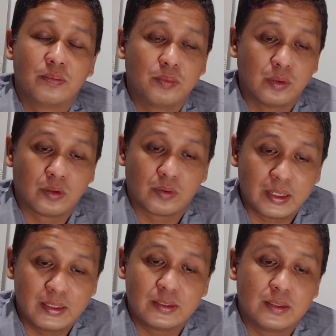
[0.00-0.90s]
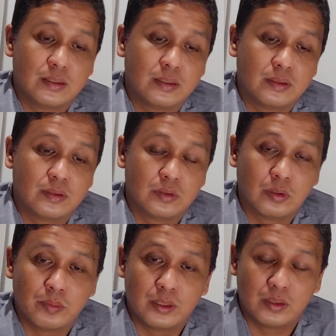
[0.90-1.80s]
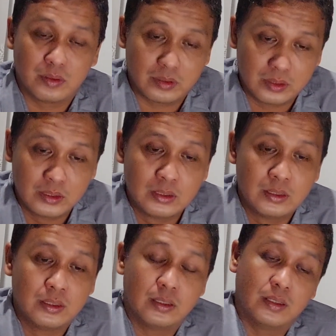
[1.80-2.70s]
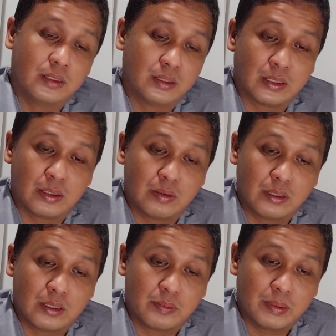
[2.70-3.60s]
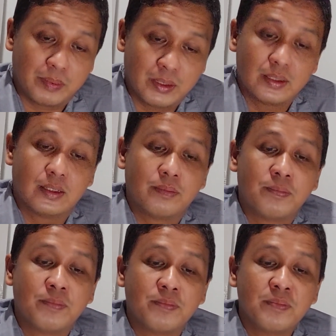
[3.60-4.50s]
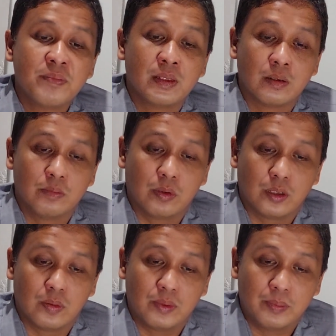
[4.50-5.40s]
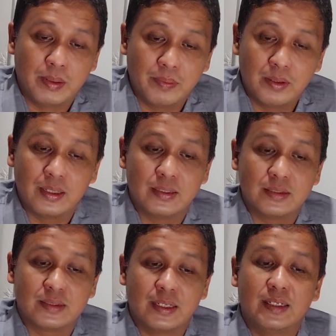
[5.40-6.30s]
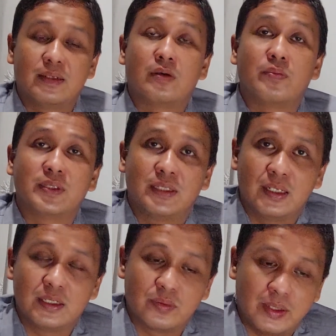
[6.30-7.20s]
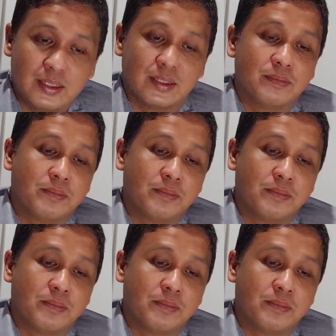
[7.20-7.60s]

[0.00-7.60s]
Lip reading: poor or rich, noble or regular people, both of the people and the state official as well.